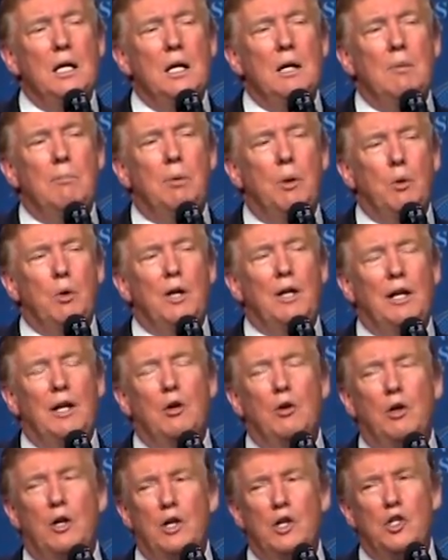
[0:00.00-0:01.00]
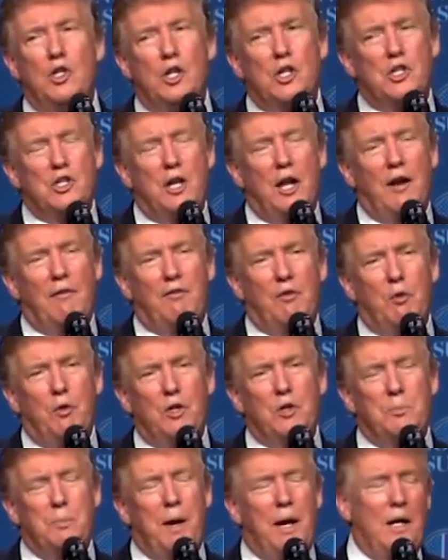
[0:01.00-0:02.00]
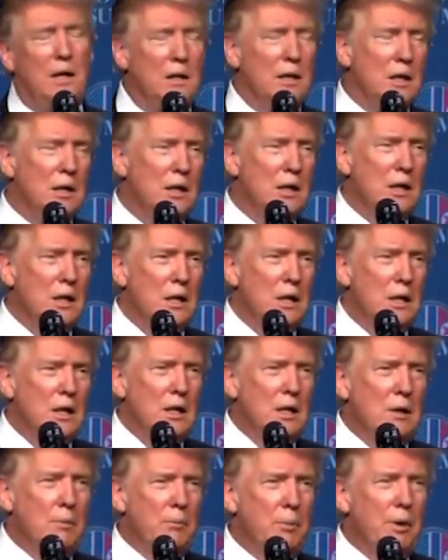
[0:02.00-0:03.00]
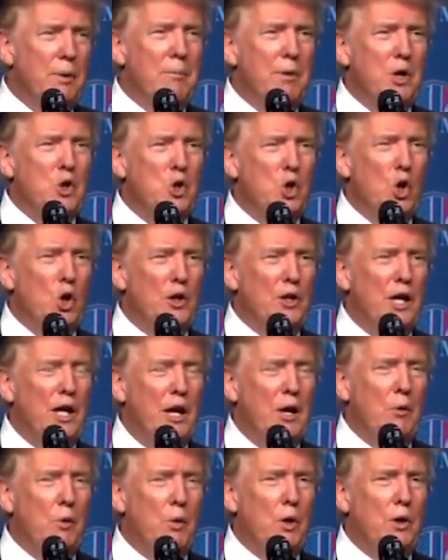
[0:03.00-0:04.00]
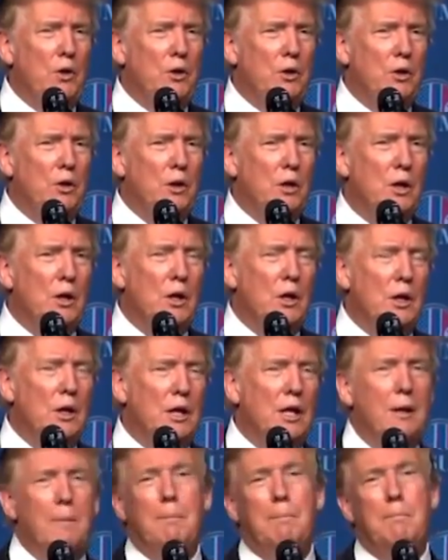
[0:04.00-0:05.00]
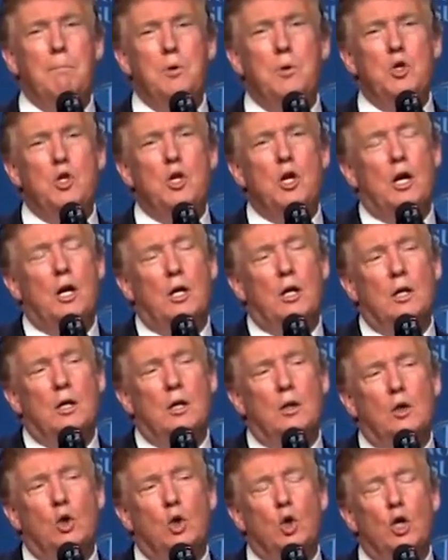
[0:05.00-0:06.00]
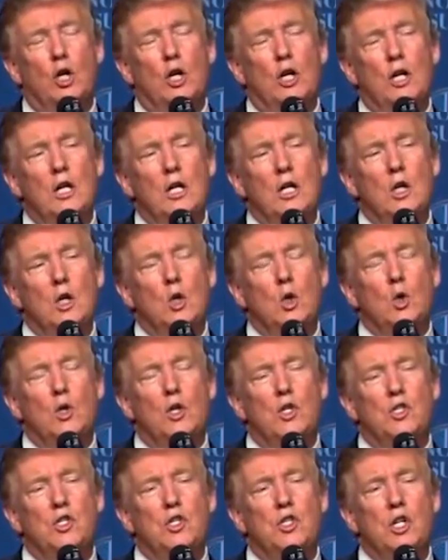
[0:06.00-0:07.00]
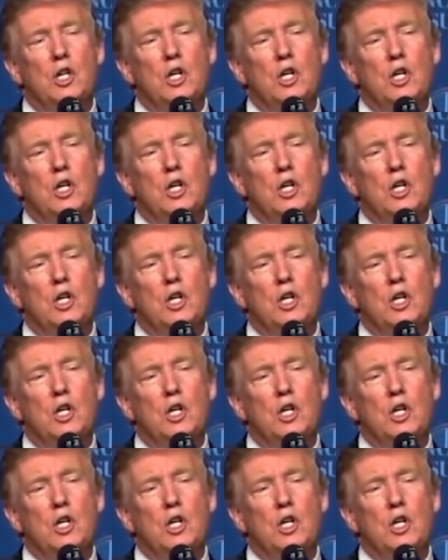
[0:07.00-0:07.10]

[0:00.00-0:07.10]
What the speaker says: But we literally just left. We spent pretty much all day with Kim Jong-un, who is